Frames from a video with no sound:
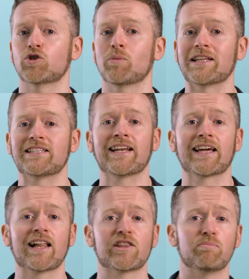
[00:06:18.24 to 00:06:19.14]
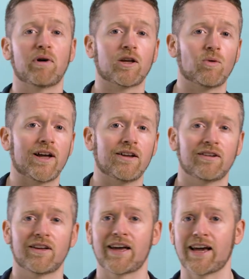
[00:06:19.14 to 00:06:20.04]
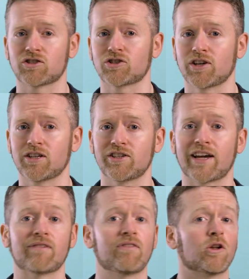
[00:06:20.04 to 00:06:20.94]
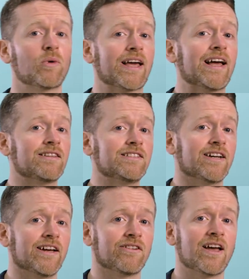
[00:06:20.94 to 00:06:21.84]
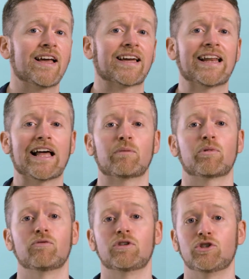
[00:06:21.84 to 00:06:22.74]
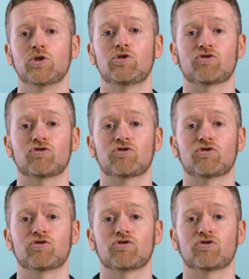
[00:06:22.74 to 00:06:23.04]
so maintaining a healthy body weight, exercising, and following a healthy diet can help reduce